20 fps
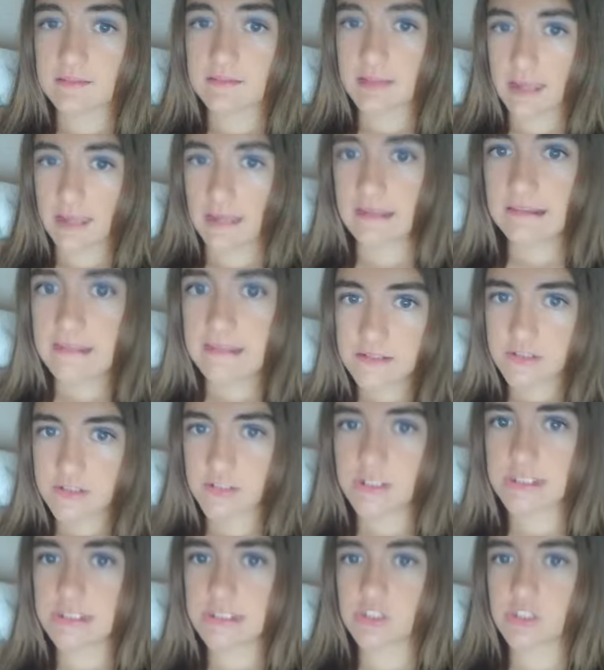Caylen
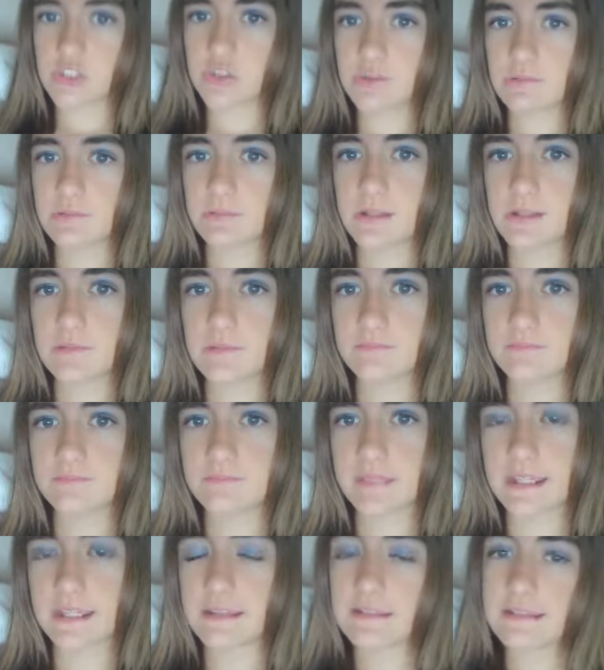YouTube
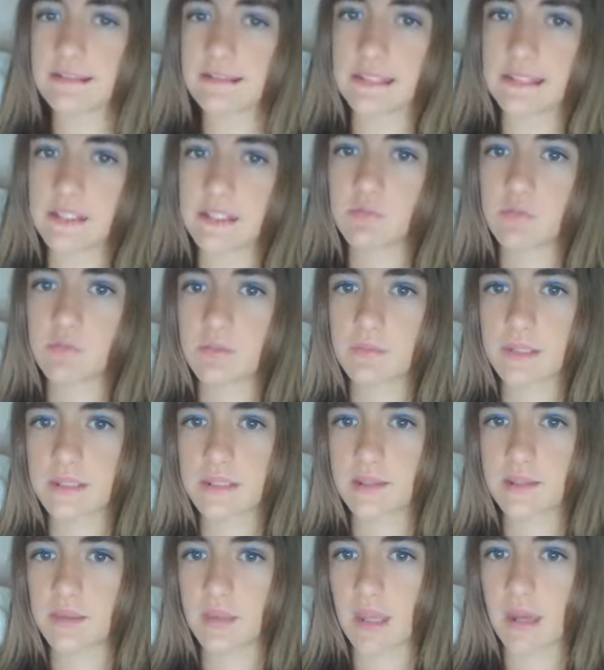and the link will be
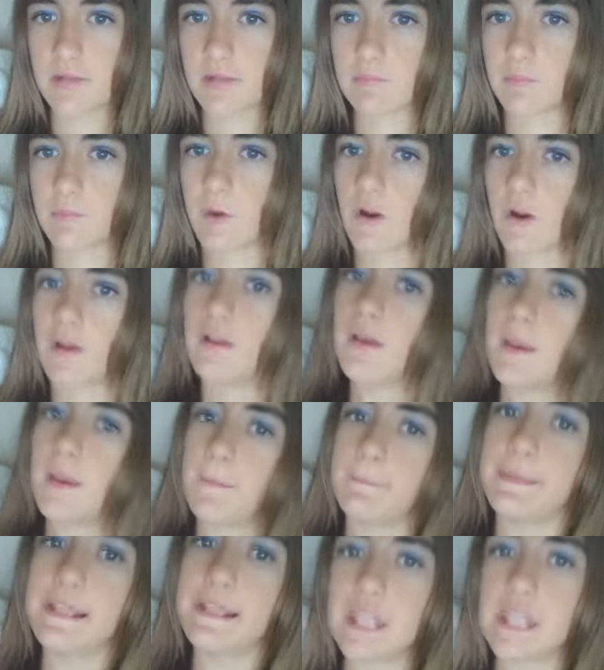in the down bar
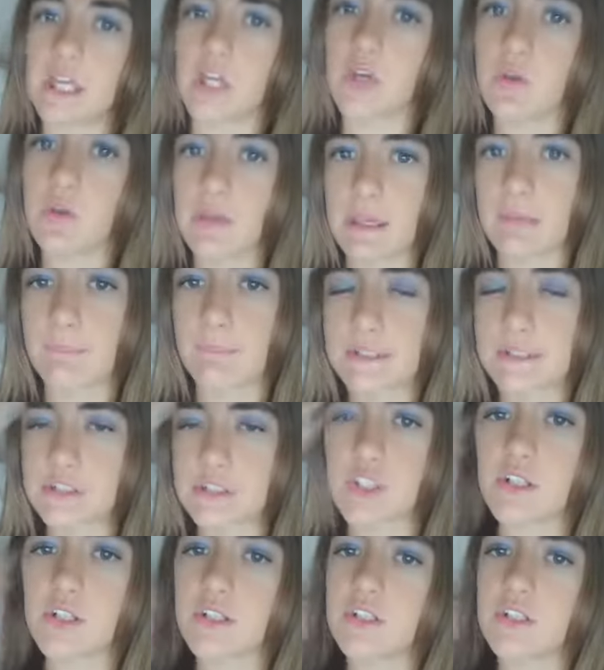below and be sure